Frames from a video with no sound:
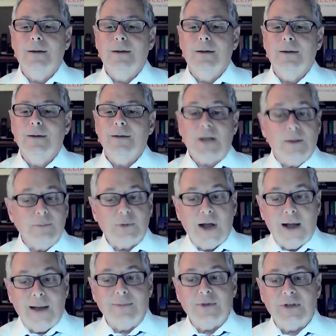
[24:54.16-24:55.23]

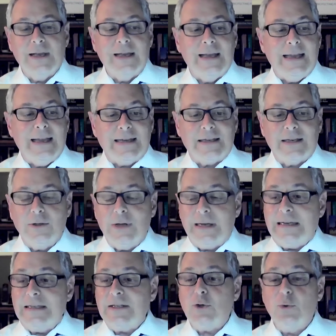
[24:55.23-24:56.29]
Sometimes it
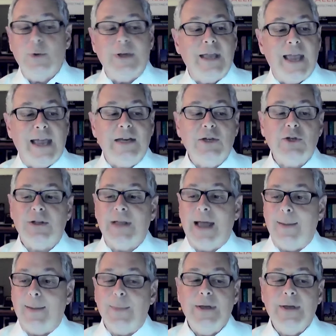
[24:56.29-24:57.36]
is to engage
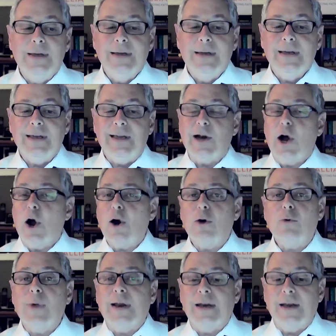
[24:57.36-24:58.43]
them in
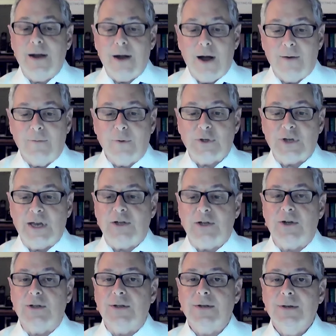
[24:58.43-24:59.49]
heart-rending
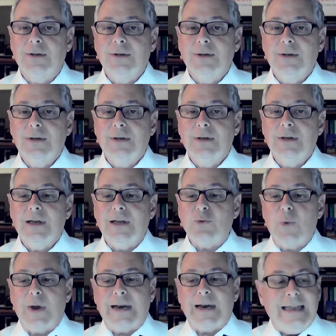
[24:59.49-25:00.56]
conversations, as
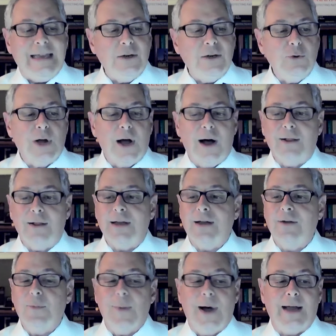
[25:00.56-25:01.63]
when a Hindu colleague
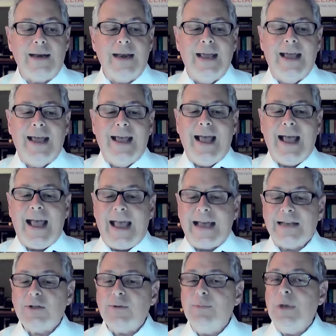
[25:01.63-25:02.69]
of mine
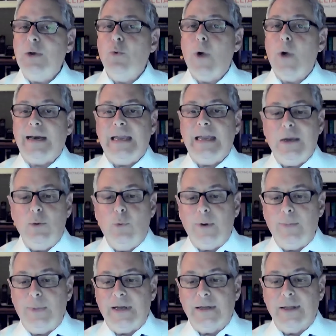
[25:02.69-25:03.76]
asked me when he would
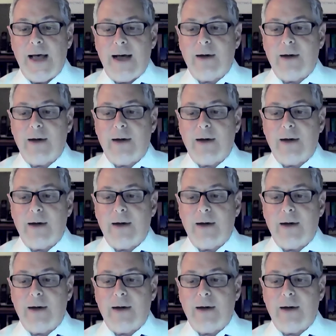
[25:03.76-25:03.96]
be allowed